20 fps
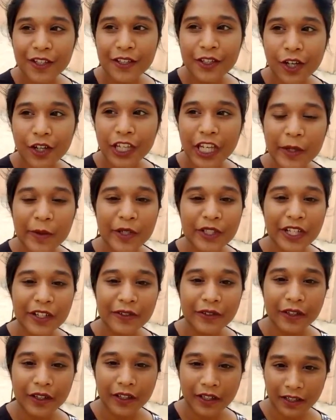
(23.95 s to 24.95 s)
Talking
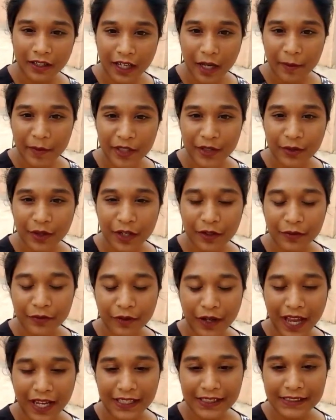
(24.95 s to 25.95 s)
about coming to our
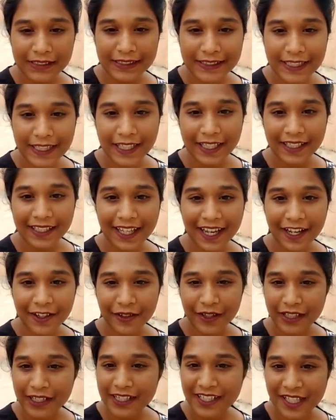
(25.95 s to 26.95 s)
faculty, they are
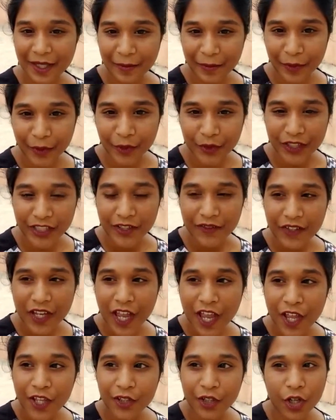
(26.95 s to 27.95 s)
really supportive,
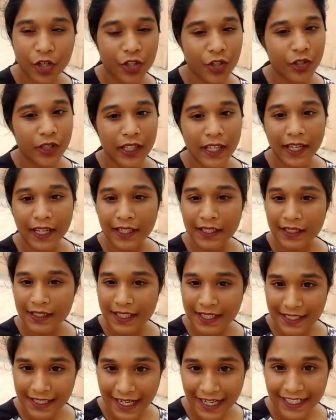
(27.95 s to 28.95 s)
not only in
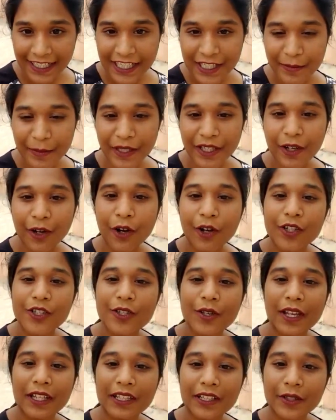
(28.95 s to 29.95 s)
studies but
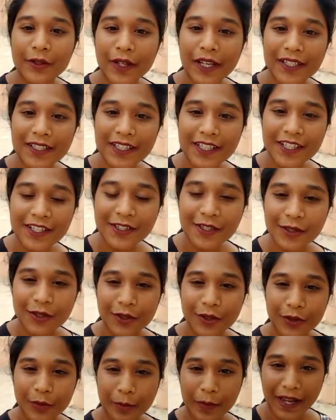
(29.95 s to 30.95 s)
also encourage us
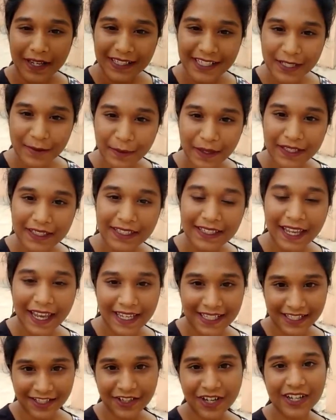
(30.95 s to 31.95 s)
to participate in
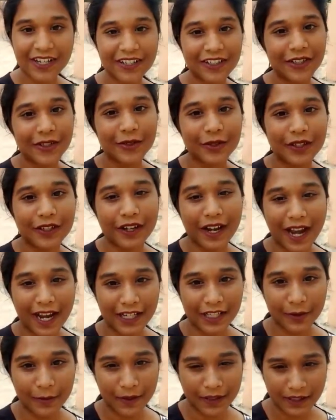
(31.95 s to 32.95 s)
extracurricular
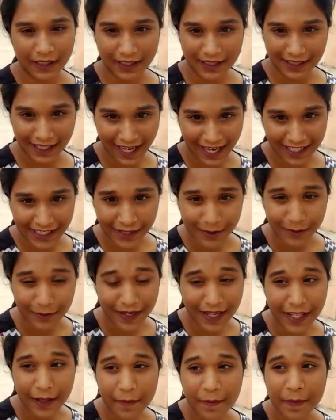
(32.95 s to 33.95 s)
activities as
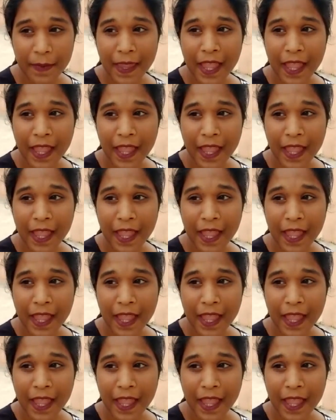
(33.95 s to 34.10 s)
well.